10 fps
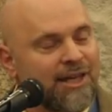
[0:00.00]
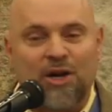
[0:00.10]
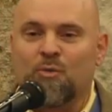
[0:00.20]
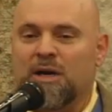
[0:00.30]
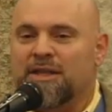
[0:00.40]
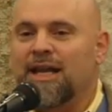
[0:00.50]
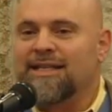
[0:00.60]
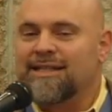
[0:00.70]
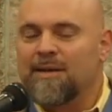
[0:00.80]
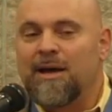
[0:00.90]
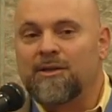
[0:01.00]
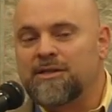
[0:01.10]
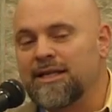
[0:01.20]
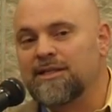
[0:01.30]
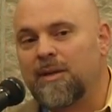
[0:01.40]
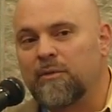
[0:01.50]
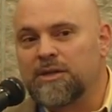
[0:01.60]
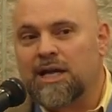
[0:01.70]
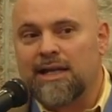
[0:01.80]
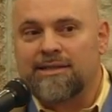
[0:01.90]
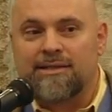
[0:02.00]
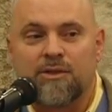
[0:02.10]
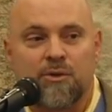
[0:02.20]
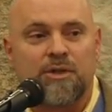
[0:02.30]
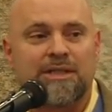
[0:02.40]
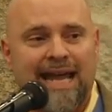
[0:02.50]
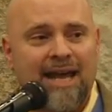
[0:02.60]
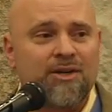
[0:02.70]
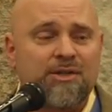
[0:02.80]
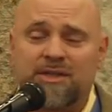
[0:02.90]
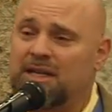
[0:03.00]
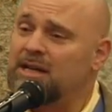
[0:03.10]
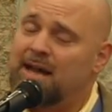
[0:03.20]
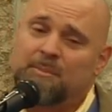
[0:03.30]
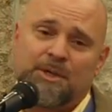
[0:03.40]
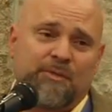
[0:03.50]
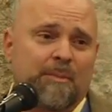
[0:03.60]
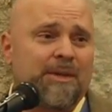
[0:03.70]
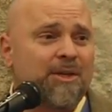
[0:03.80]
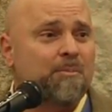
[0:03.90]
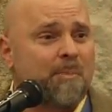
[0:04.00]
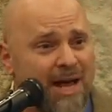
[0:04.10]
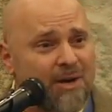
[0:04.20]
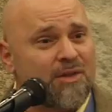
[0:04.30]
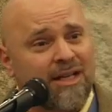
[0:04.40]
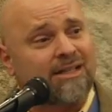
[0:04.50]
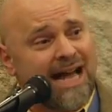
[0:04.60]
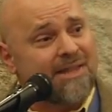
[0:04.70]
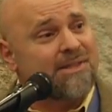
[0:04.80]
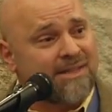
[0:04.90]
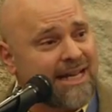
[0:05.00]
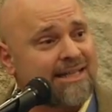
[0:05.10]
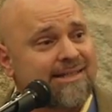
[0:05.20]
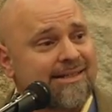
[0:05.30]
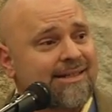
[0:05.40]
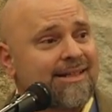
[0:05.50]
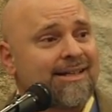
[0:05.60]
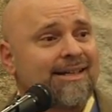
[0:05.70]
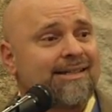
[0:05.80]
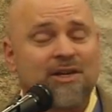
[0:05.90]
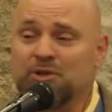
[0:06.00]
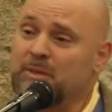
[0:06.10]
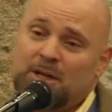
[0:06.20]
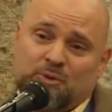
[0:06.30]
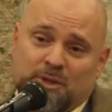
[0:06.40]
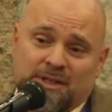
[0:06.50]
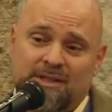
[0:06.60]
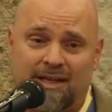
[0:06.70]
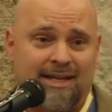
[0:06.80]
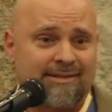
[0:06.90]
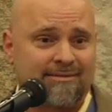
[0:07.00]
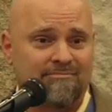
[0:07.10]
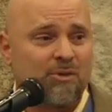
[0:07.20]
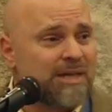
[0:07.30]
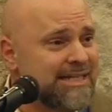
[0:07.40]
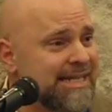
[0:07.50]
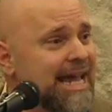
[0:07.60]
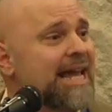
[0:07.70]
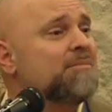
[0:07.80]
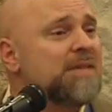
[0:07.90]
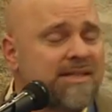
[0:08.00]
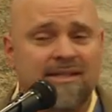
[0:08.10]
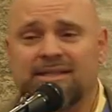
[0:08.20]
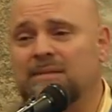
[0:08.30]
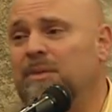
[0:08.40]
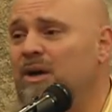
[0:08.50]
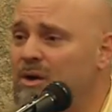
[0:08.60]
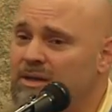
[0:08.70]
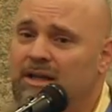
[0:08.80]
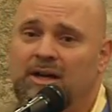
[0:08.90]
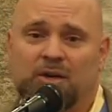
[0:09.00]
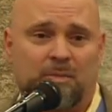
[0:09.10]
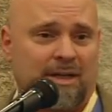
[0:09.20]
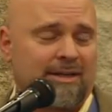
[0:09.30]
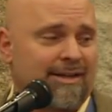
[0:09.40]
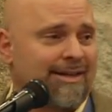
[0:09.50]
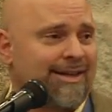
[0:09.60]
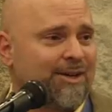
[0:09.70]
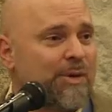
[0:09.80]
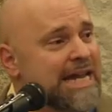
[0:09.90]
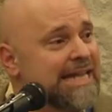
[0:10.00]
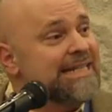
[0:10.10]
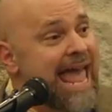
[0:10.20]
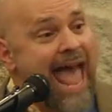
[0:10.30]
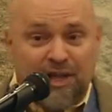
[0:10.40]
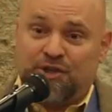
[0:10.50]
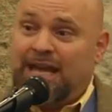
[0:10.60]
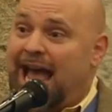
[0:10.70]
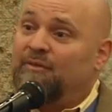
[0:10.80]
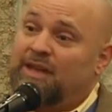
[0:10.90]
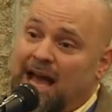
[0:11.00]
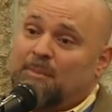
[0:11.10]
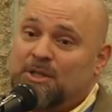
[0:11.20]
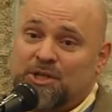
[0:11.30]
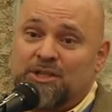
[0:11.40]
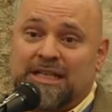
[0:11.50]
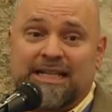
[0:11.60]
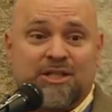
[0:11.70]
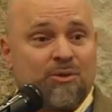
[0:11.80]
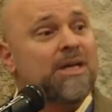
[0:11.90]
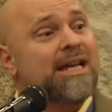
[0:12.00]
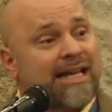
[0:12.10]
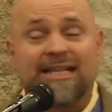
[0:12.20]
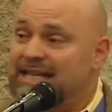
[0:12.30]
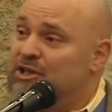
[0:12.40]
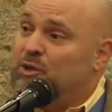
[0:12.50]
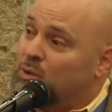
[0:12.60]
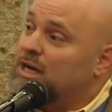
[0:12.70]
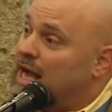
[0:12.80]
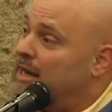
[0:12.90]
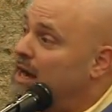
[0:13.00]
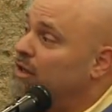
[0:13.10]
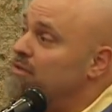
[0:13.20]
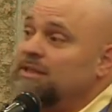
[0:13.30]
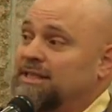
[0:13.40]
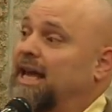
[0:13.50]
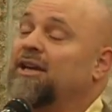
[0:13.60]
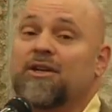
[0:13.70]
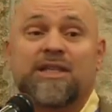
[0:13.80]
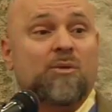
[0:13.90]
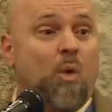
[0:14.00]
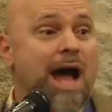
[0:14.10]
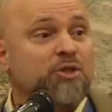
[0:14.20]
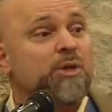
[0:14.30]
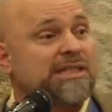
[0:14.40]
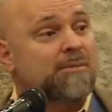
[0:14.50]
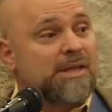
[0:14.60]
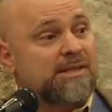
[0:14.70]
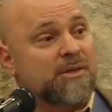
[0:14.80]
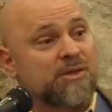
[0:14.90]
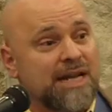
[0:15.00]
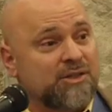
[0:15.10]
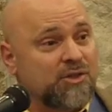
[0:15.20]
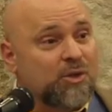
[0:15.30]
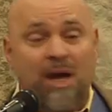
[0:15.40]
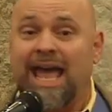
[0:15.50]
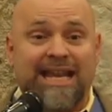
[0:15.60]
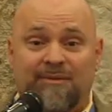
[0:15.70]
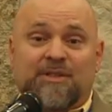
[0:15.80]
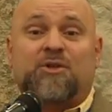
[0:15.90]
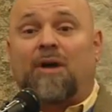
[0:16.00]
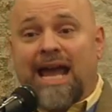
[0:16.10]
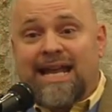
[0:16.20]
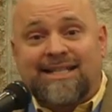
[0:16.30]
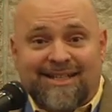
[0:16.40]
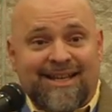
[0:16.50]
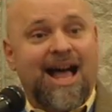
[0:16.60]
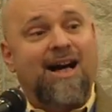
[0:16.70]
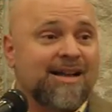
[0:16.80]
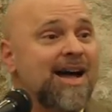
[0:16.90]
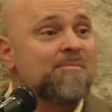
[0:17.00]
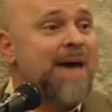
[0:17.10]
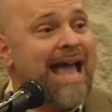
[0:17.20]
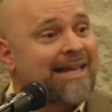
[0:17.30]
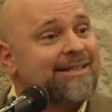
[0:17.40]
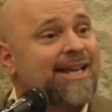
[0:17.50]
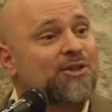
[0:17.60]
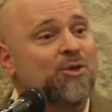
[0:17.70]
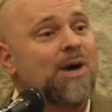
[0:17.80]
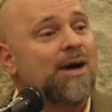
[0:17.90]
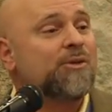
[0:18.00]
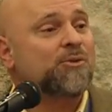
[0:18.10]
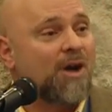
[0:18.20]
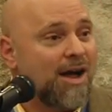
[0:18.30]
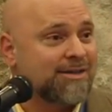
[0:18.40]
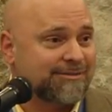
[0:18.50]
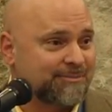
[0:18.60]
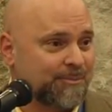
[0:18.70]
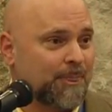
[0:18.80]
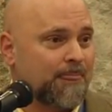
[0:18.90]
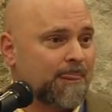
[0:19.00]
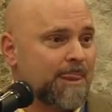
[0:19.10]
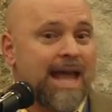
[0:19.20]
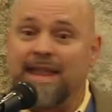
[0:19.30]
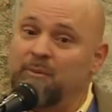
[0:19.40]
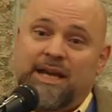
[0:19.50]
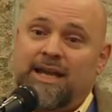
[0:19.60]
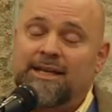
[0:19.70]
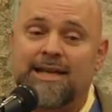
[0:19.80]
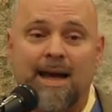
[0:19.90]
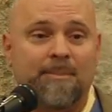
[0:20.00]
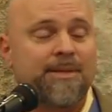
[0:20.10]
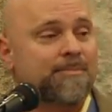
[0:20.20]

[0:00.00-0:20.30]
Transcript: You know, one of the nice thing about, things about Wisconsin school standards is they're not perfect, but they're better than a lot of the states mm. that are doing much worse than us. Louisiana, Mississippi, Oklahoma. We can actually have the opportunity to continue to work on our own standards and watch what some of these other states do. And if it's great, I'll come back and tell you I was wrong. And then we can adopt